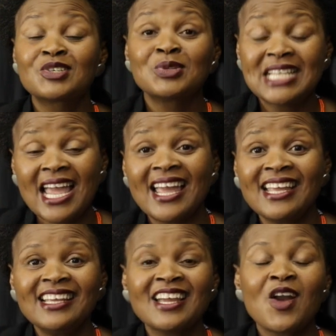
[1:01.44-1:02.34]

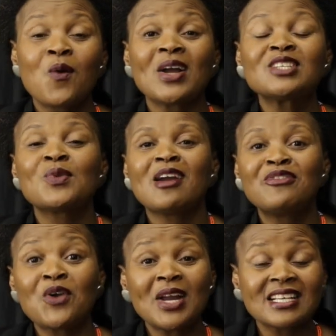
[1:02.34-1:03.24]
Today, what we are
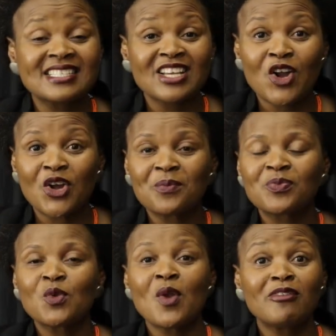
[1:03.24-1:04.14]
focusing on,
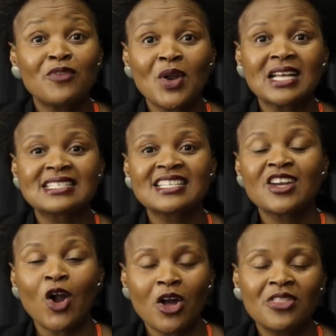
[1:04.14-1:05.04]
we are
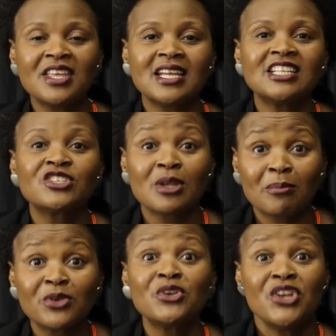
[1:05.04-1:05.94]
focusing on the
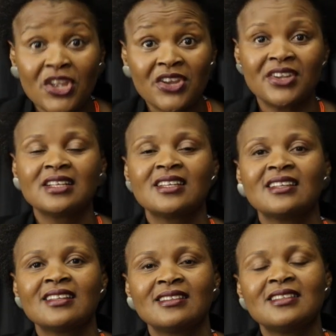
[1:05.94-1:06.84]
entrepreneur
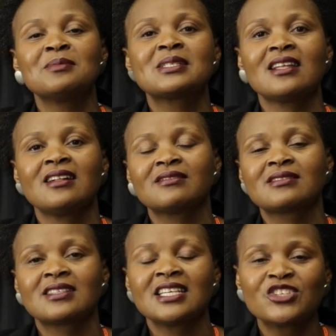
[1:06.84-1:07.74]

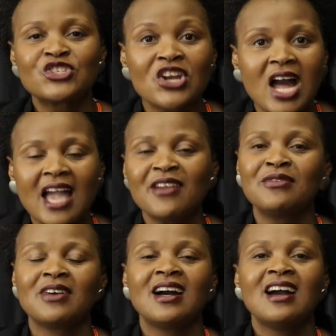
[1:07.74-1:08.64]
themselves, the
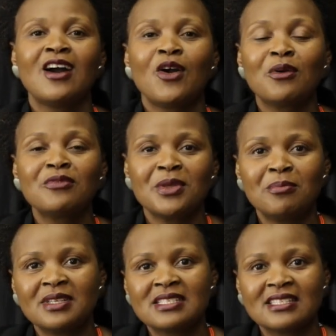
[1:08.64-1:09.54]
driver of the
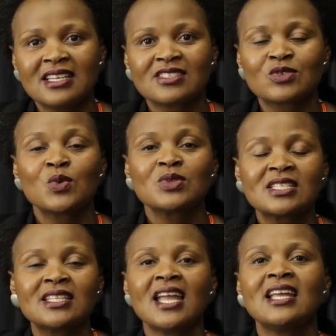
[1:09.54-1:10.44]
business, who
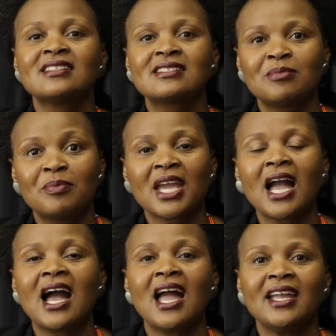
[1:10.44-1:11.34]
stands
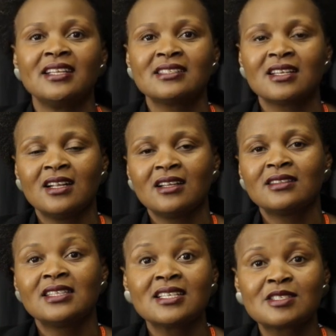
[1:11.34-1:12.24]
behind
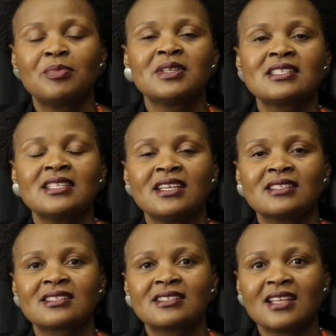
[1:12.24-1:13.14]
this
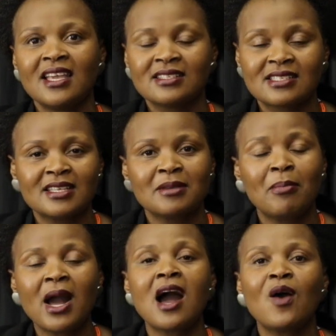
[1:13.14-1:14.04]
business as the
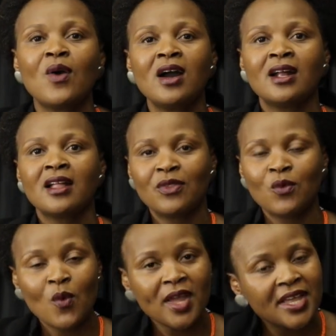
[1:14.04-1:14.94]
power
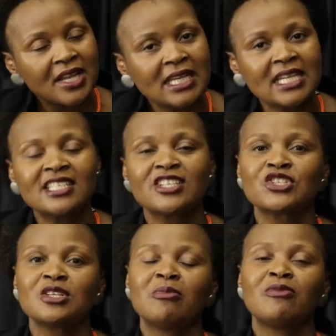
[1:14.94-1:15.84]
where
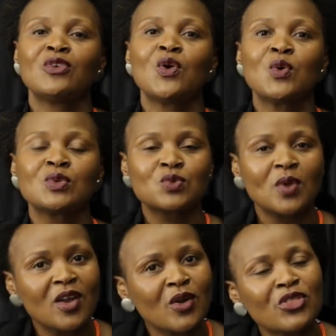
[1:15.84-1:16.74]
leadership flows,
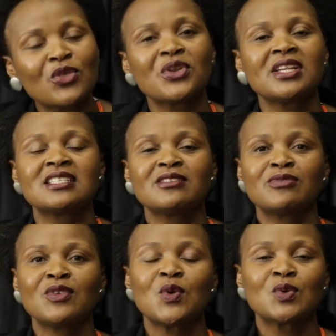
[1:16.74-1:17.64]
where authority
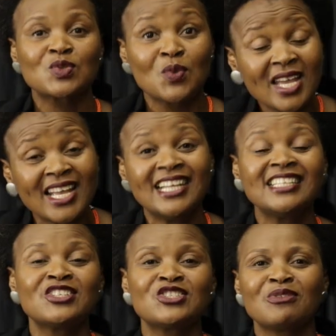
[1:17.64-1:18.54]
flows, where
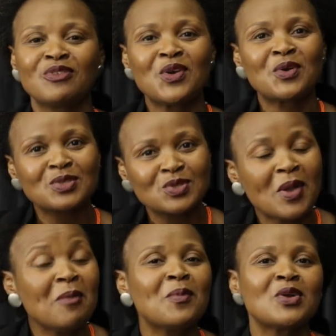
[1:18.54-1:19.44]
energy flows,
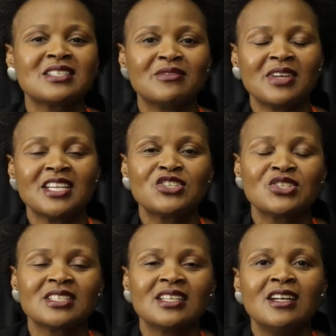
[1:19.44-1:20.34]
where
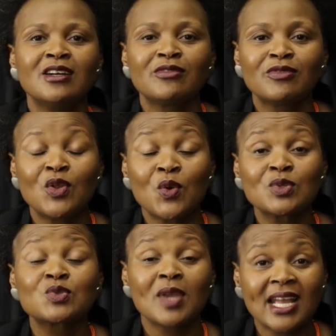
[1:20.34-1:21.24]
motivation
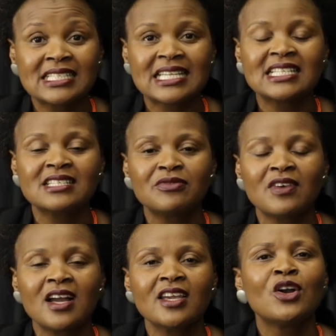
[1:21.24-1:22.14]
flows. We
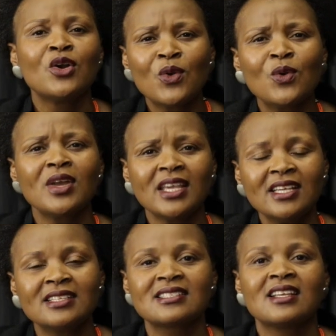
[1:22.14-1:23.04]
identify who
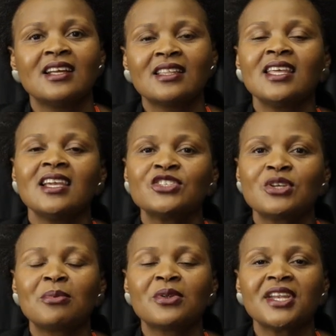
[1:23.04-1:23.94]
is the
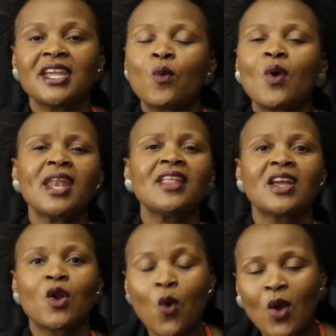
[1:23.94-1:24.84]
entrepreneur, what are
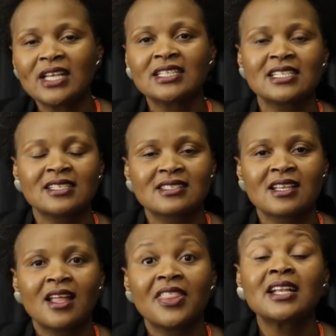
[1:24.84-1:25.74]
the qualities
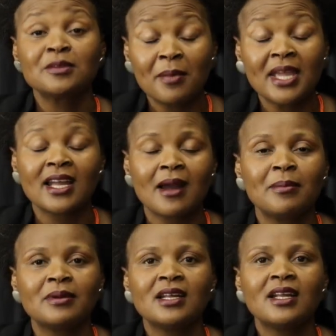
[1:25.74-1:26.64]
that make
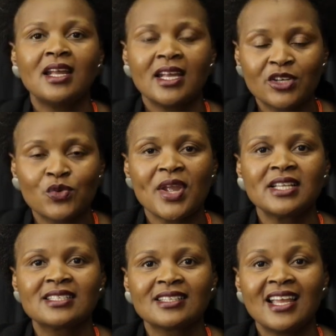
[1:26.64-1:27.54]
up a
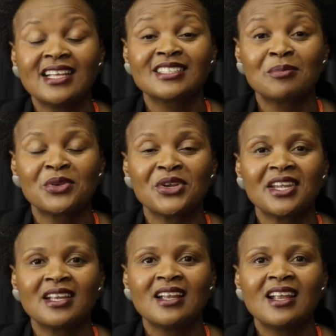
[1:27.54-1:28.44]
great
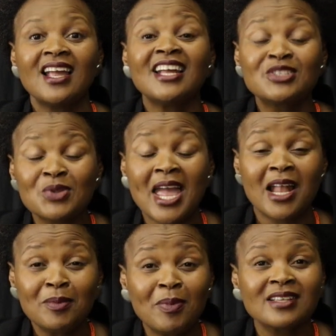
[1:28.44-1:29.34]
entrepreneur. And to
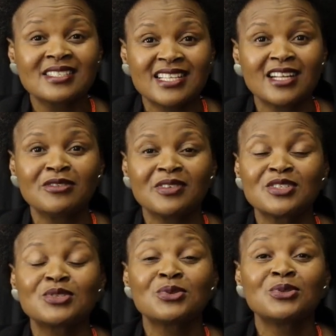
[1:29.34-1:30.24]
help us delve
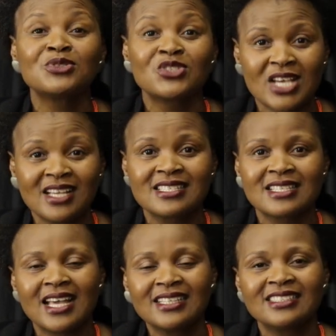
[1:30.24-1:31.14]
into just
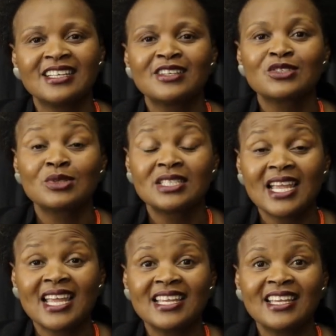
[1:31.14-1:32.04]
that,
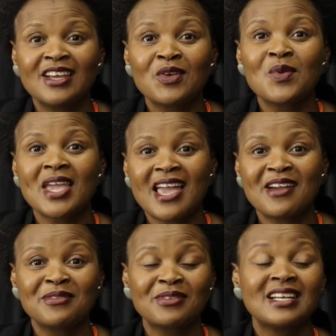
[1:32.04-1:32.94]
today we
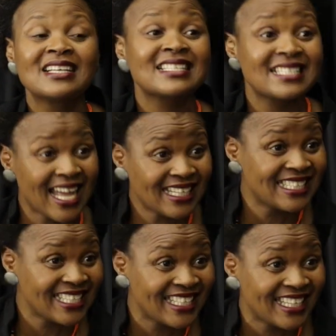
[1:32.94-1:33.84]
have
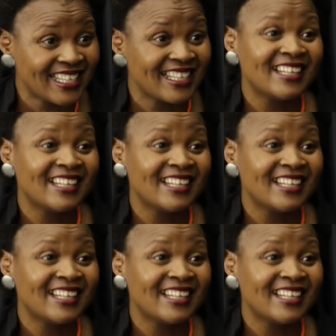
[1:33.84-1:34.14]
Sandile.